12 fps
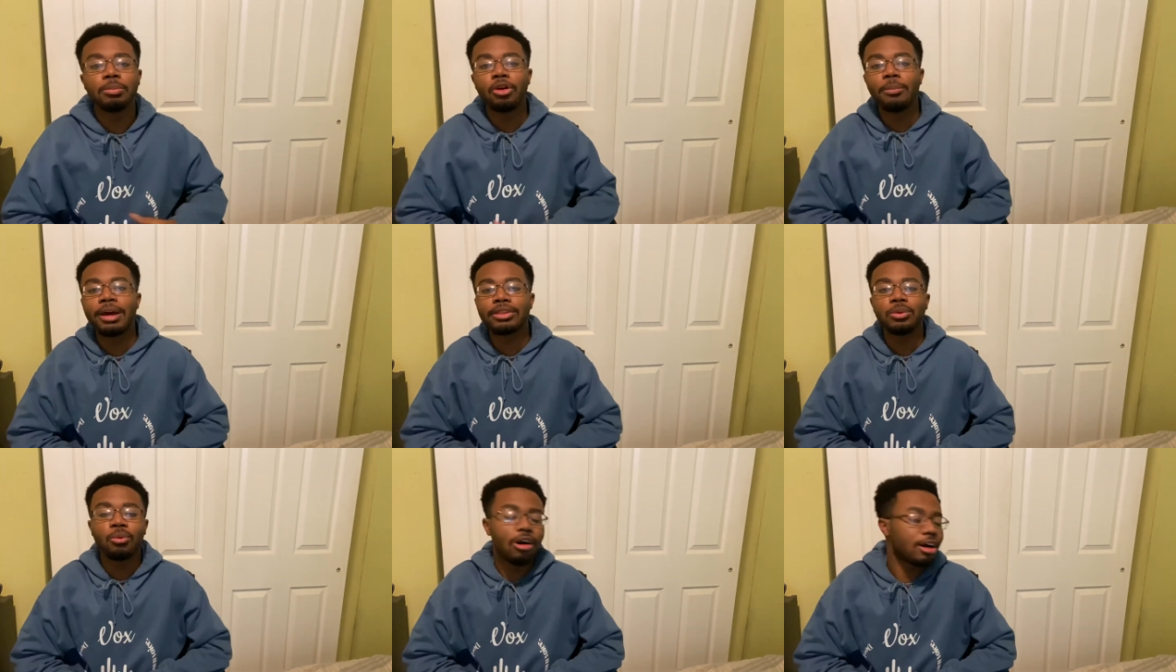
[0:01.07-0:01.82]
boy Matthew
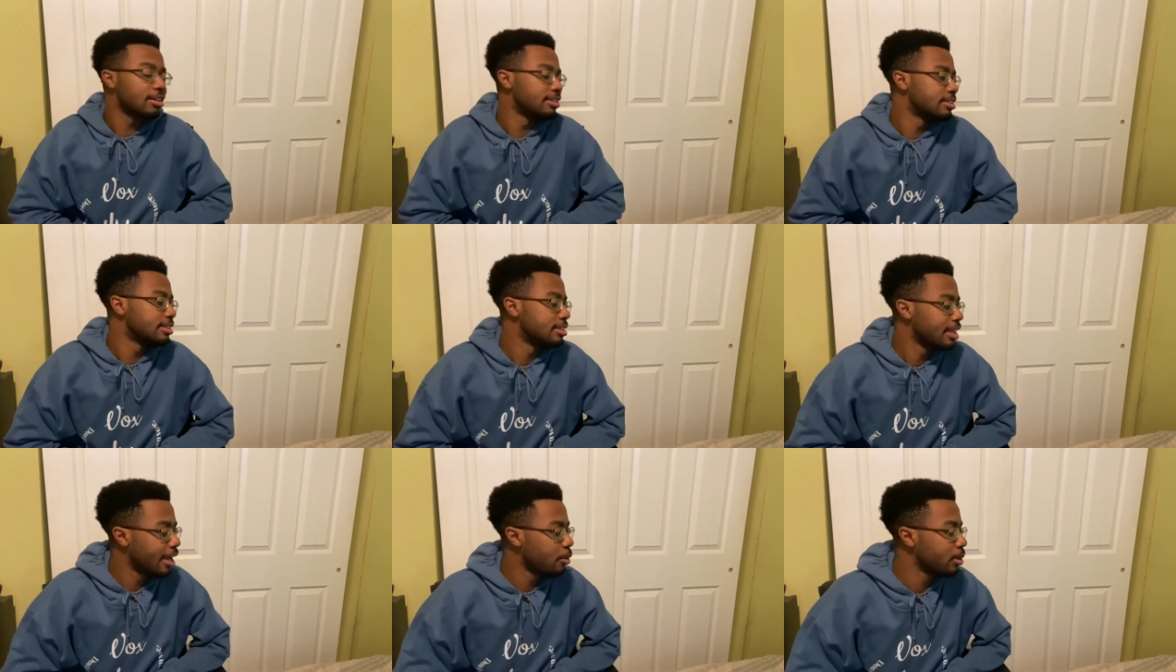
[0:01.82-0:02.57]
Walker, and
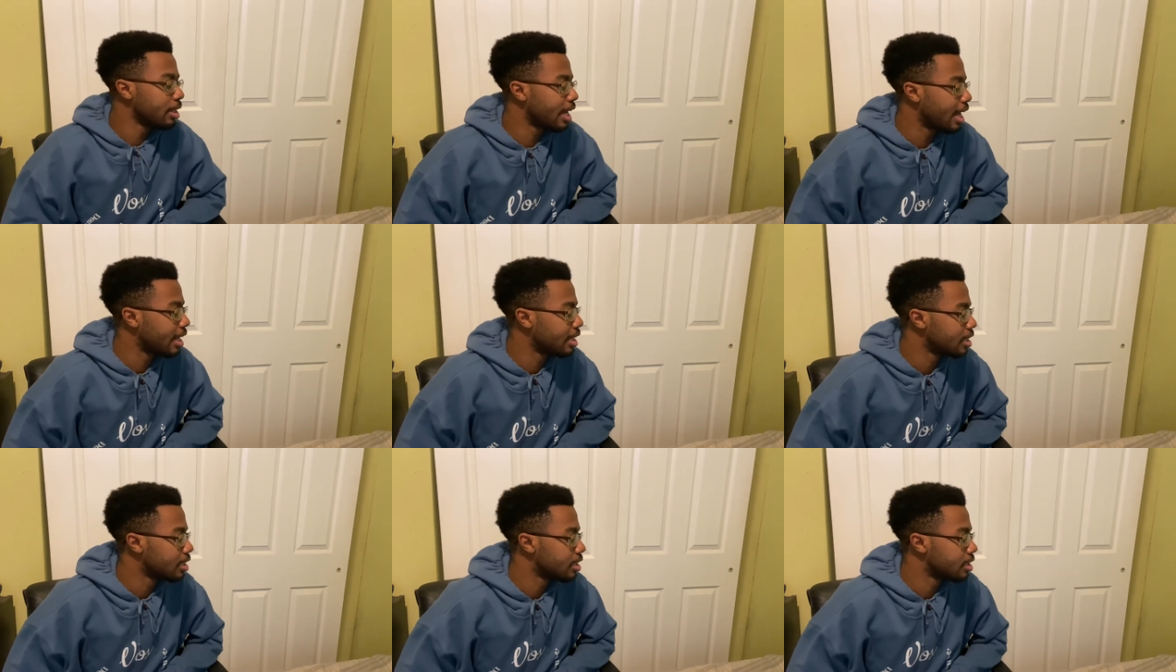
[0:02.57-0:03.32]
today we
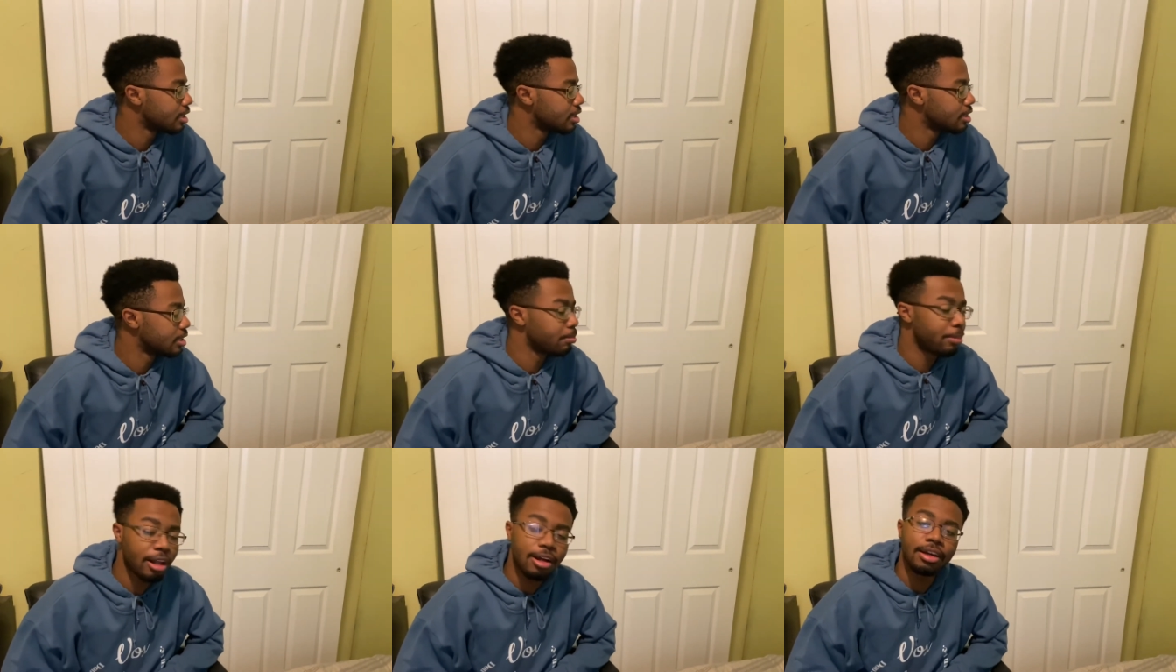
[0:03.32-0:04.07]
got the
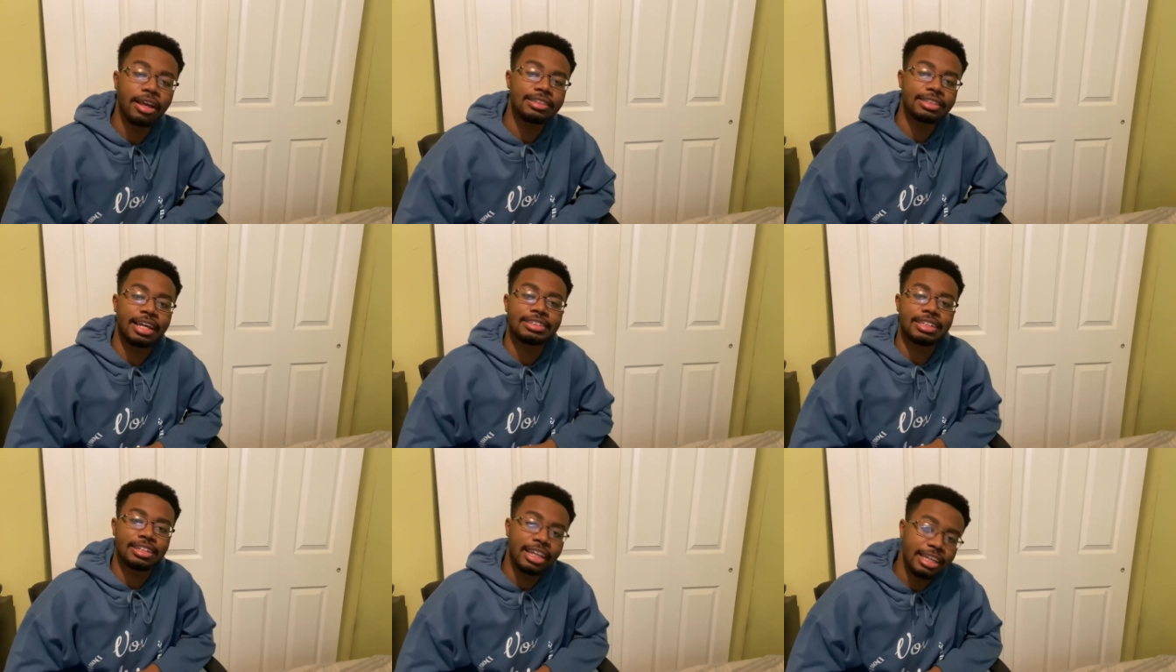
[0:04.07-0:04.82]
Pelicans against
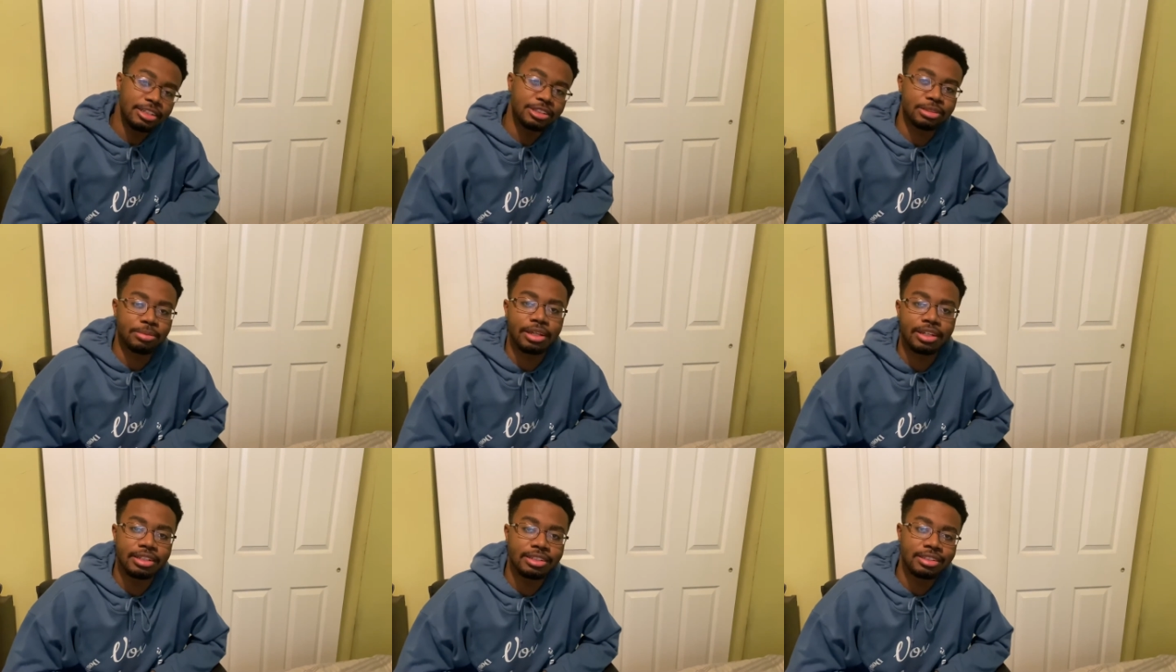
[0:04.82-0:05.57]
the Lakers,
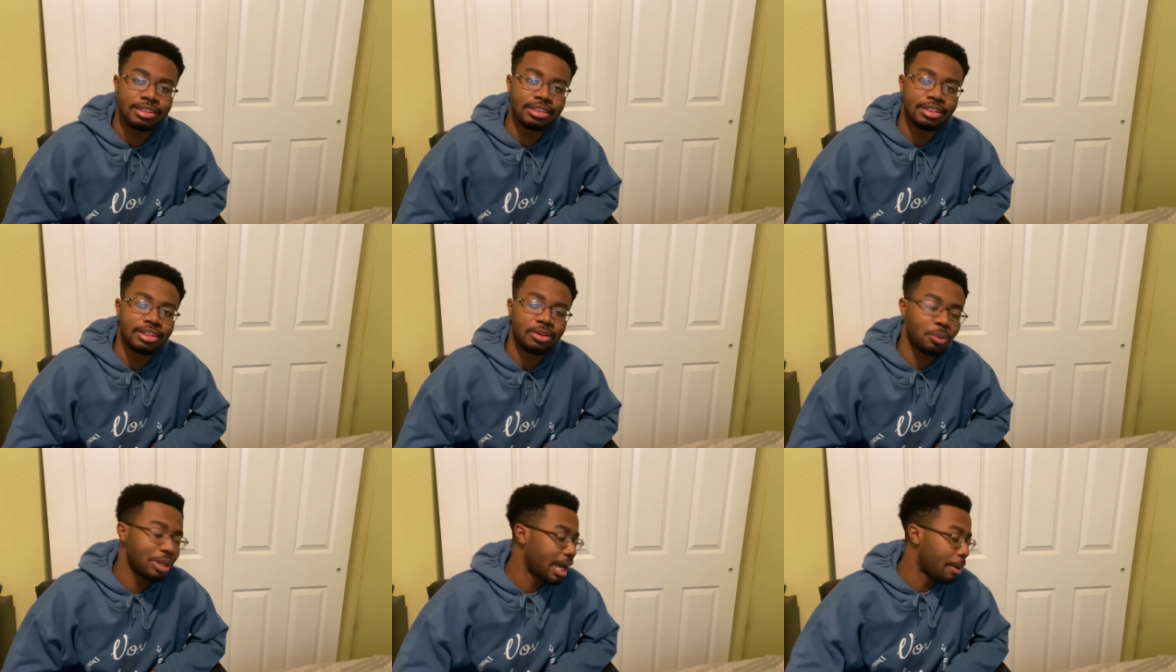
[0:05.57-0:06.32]
man.
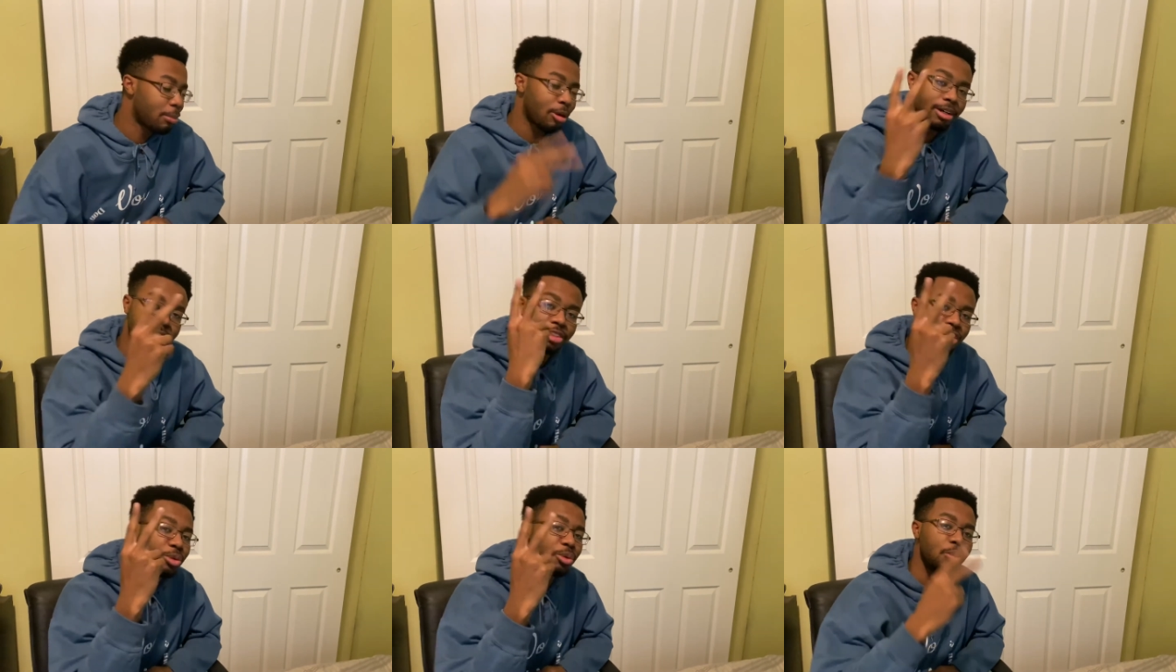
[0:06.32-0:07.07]
We got part
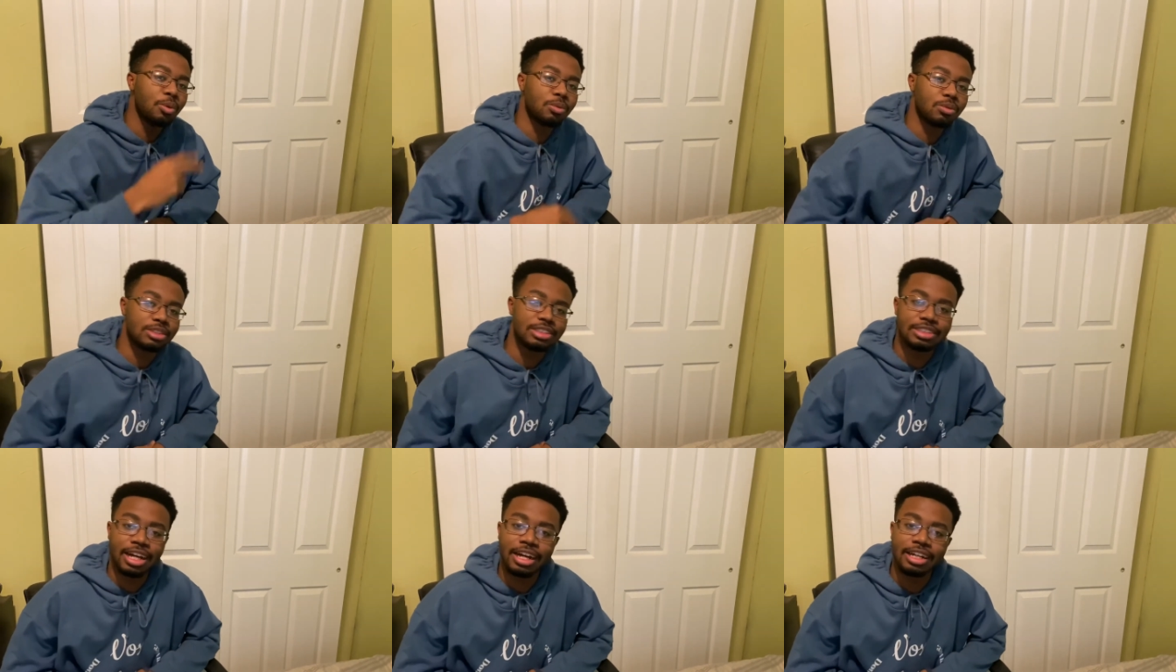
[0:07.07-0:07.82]
two with
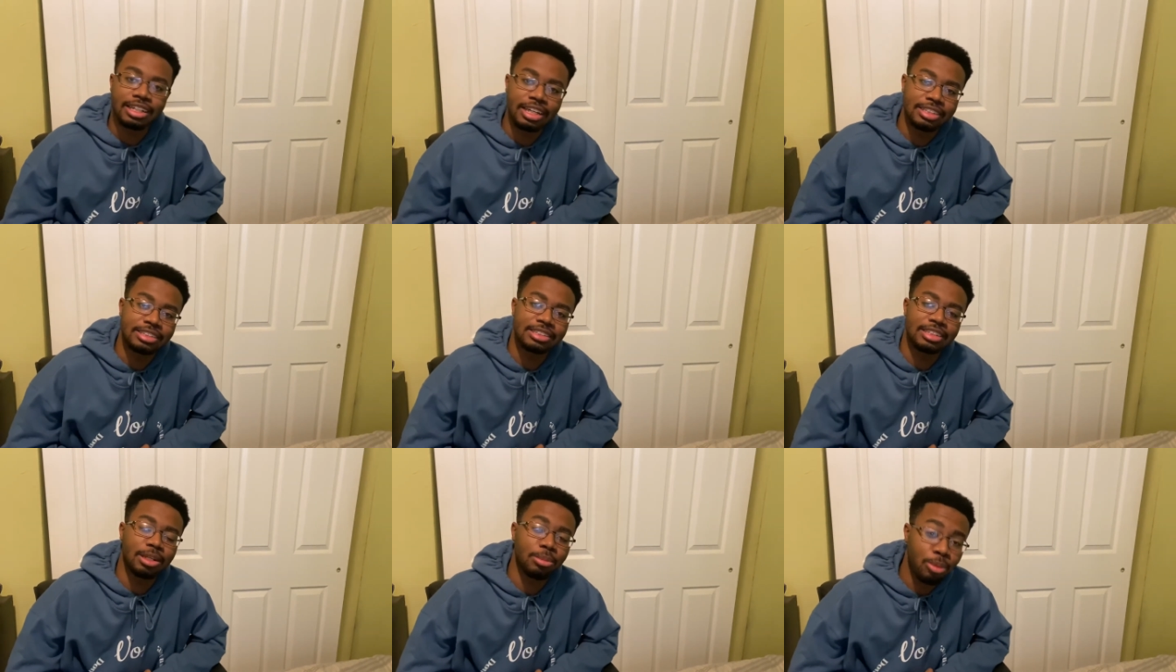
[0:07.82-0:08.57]
Zion against
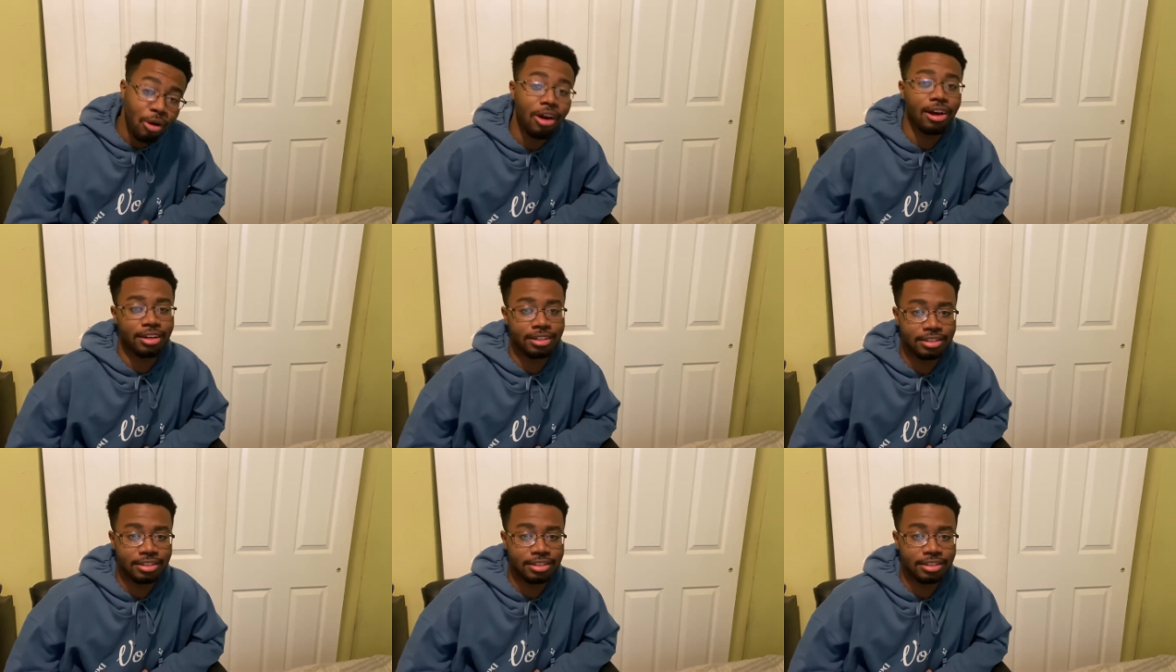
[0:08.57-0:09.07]
LeBron.